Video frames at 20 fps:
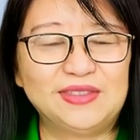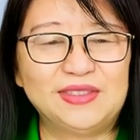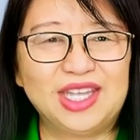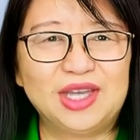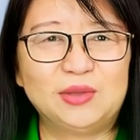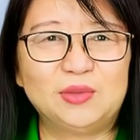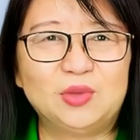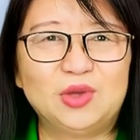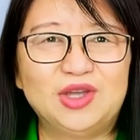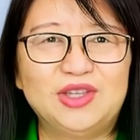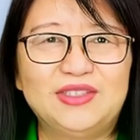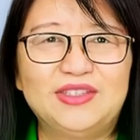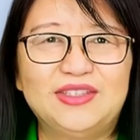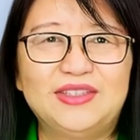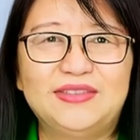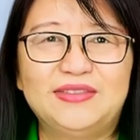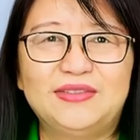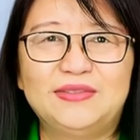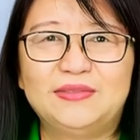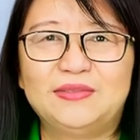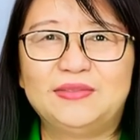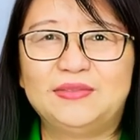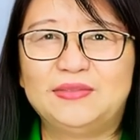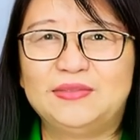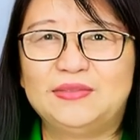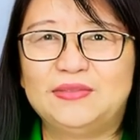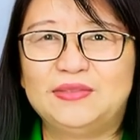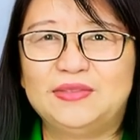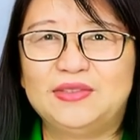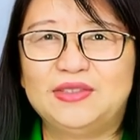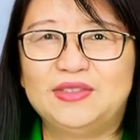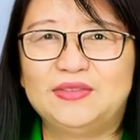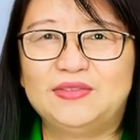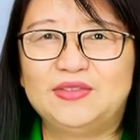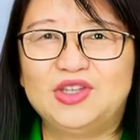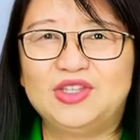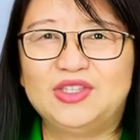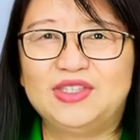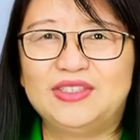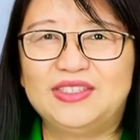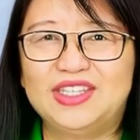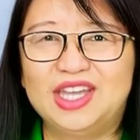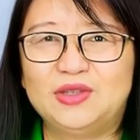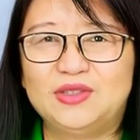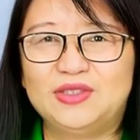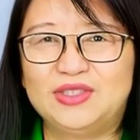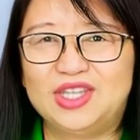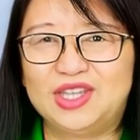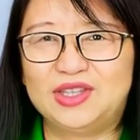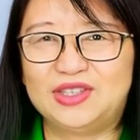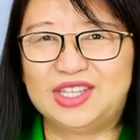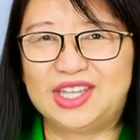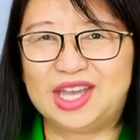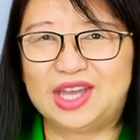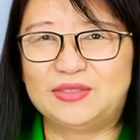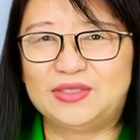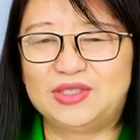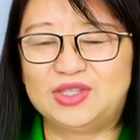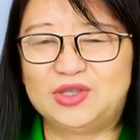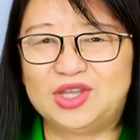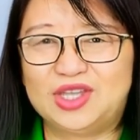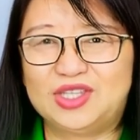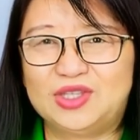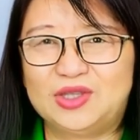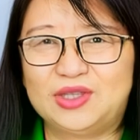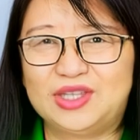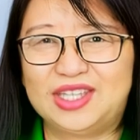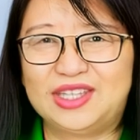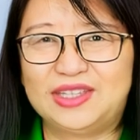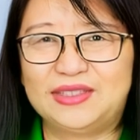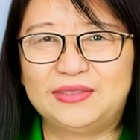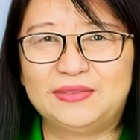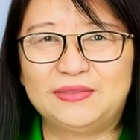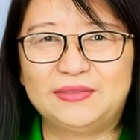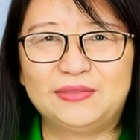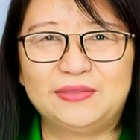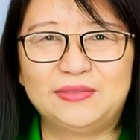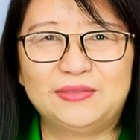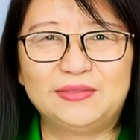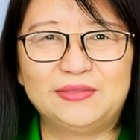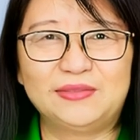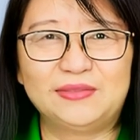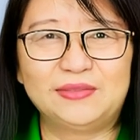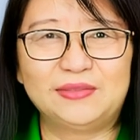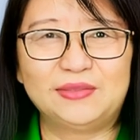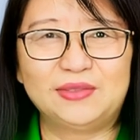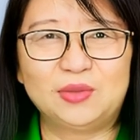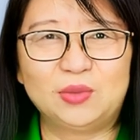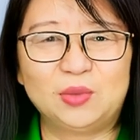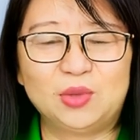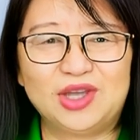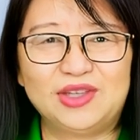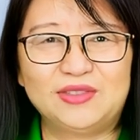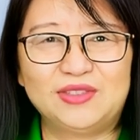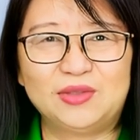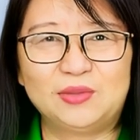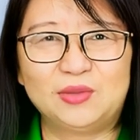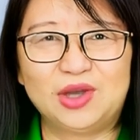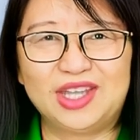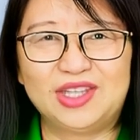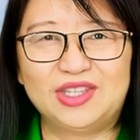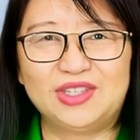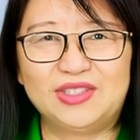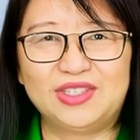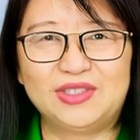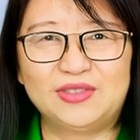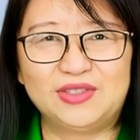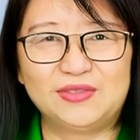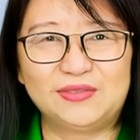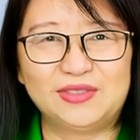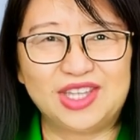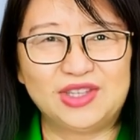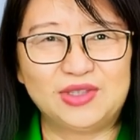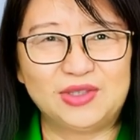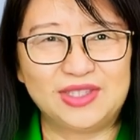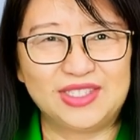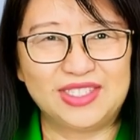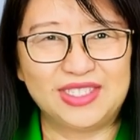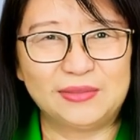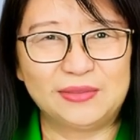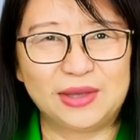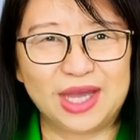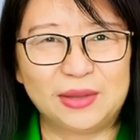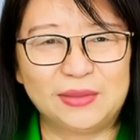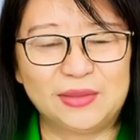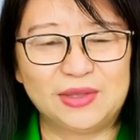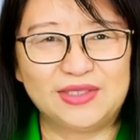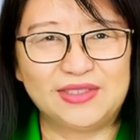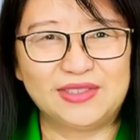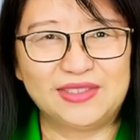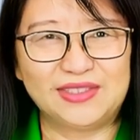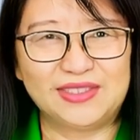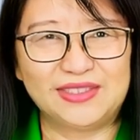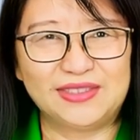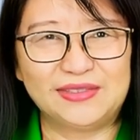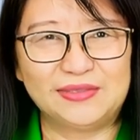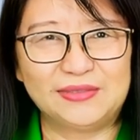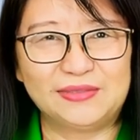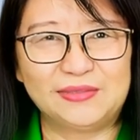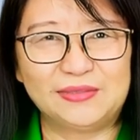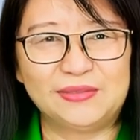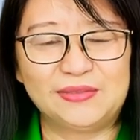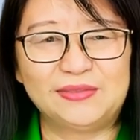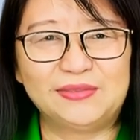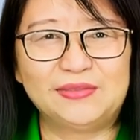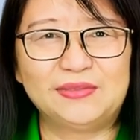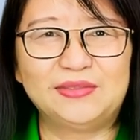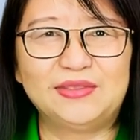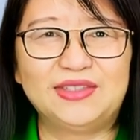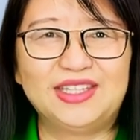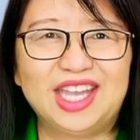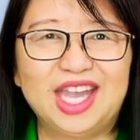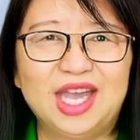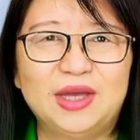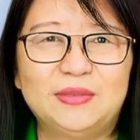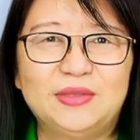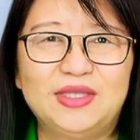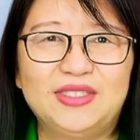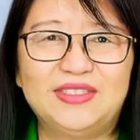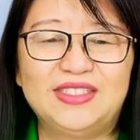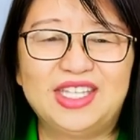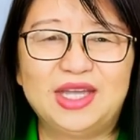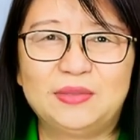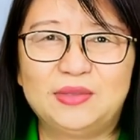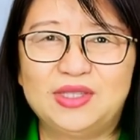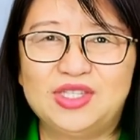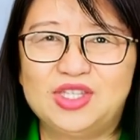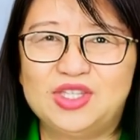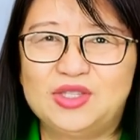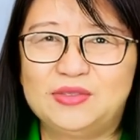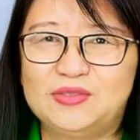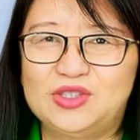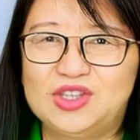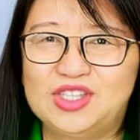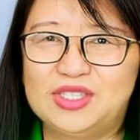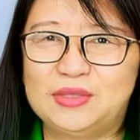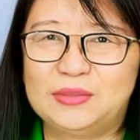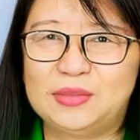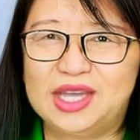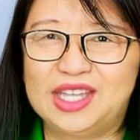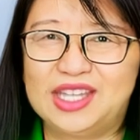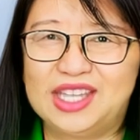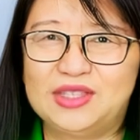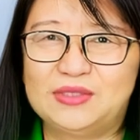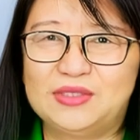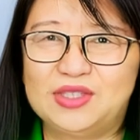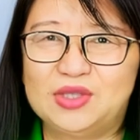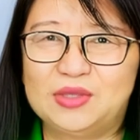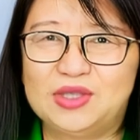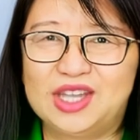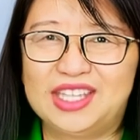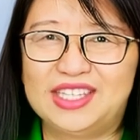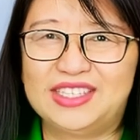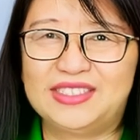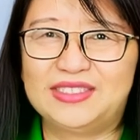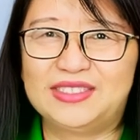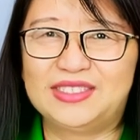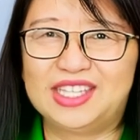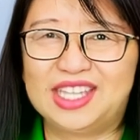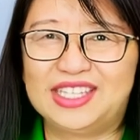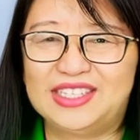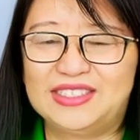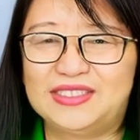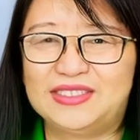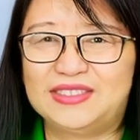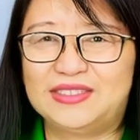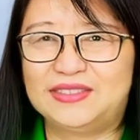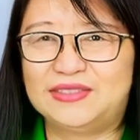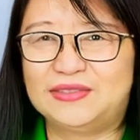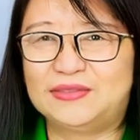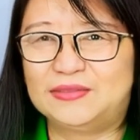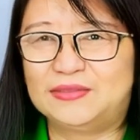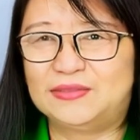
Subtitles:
Name one. First Secretary of the Treasury. One of the writers of the Federalist Papers. Helped establish the first Bank of the United States.